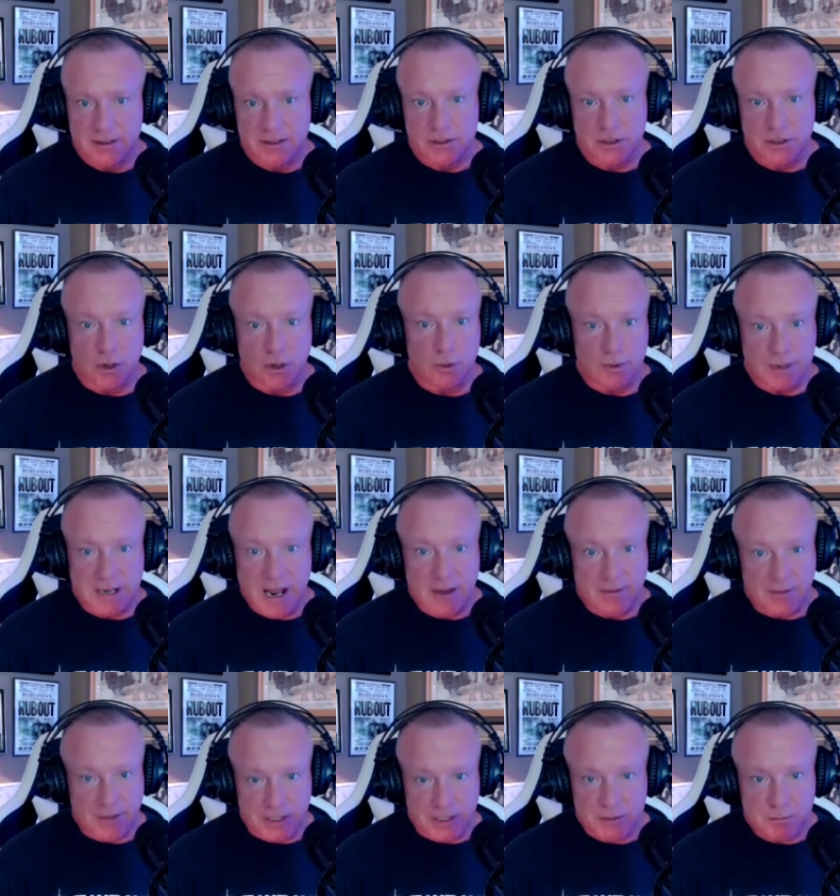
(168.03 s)
So
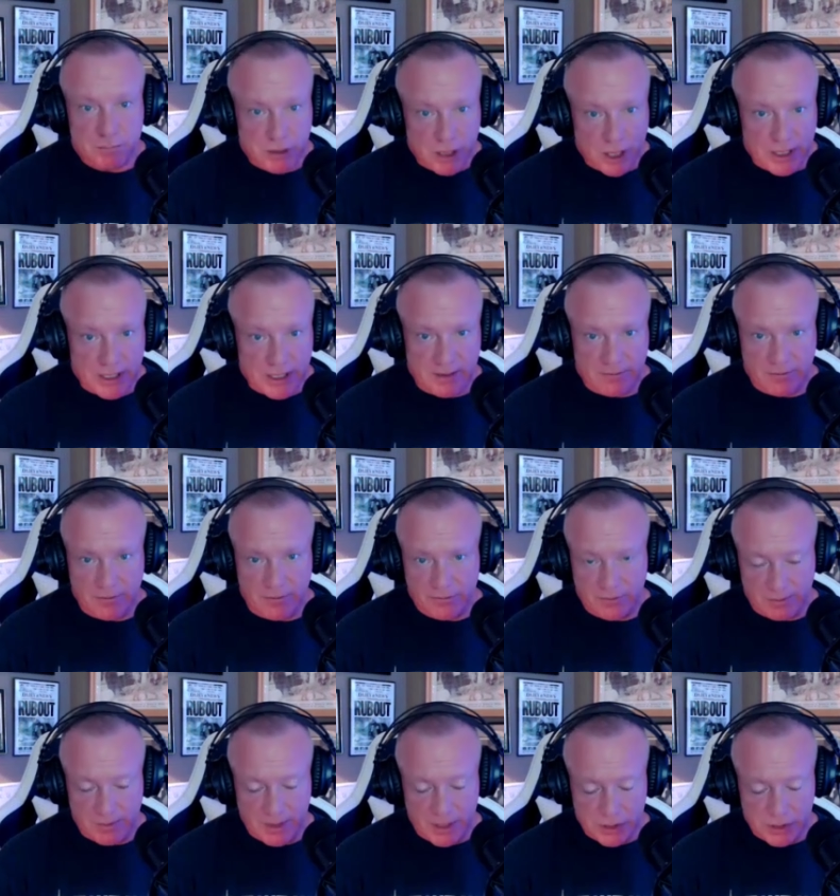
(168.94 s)
now there's plenty of
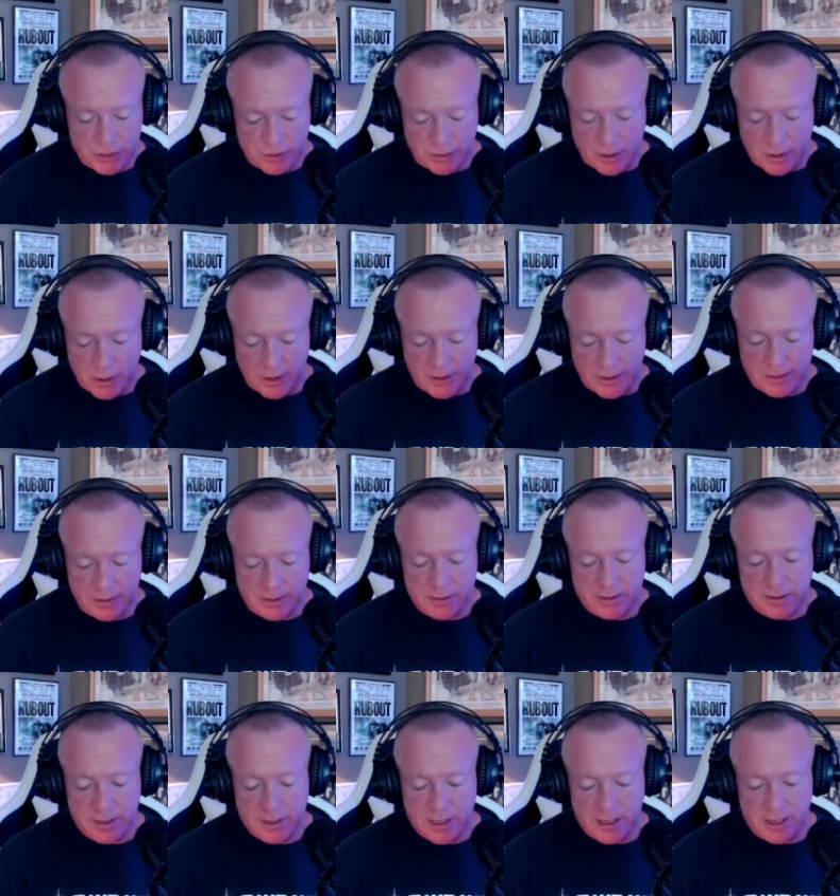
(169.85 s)
information on
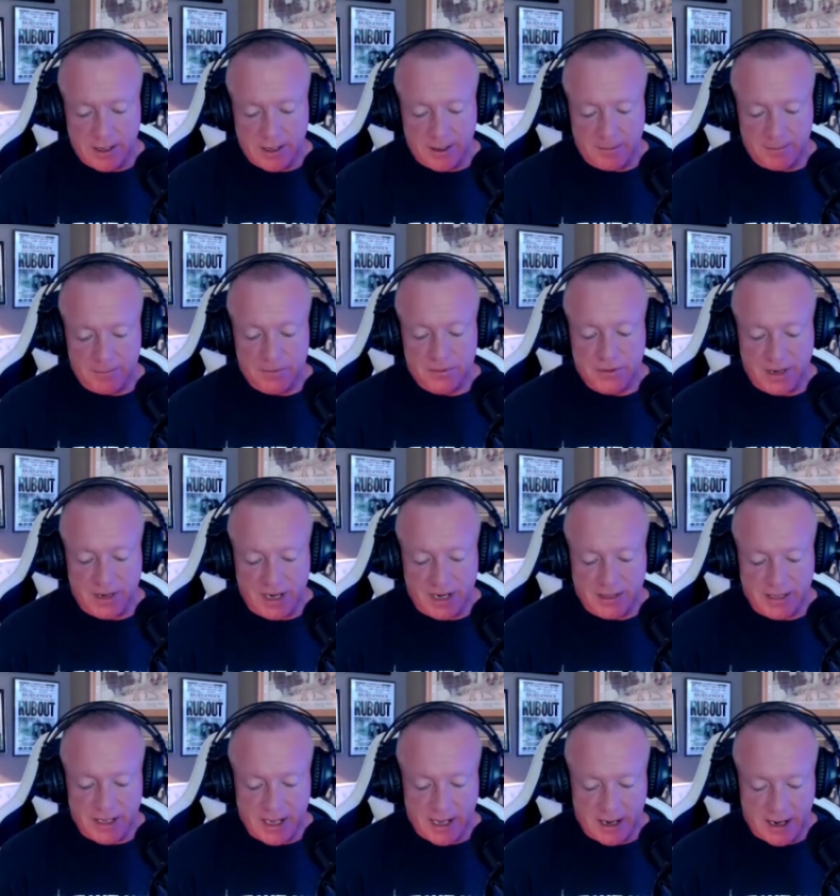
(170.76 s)
um,
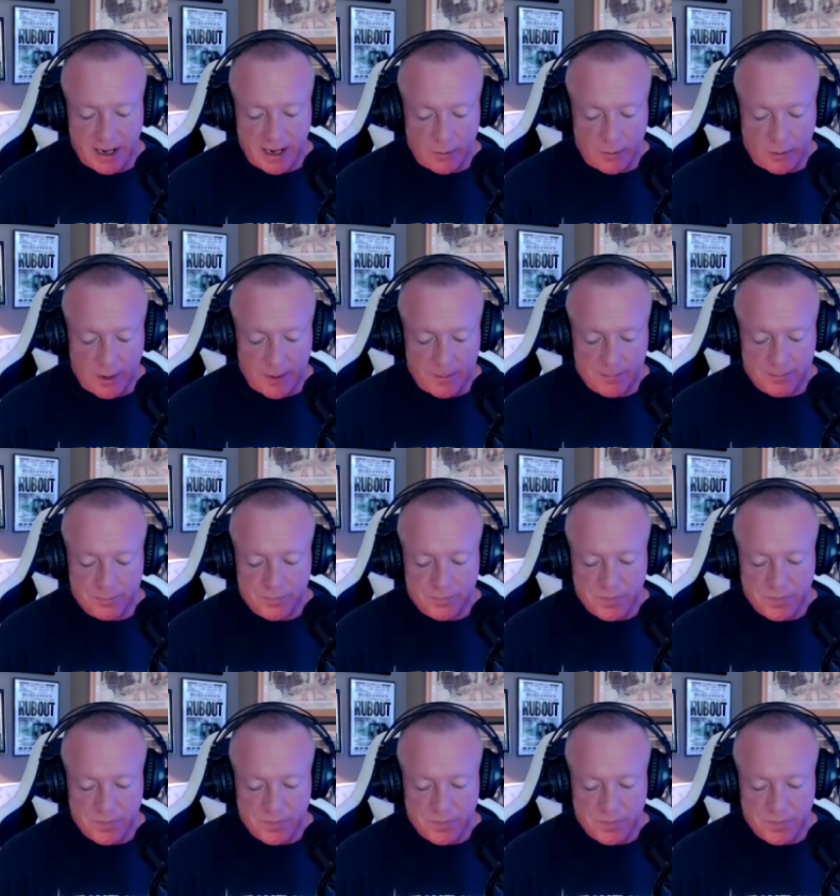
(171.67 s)
Tren de Aragua.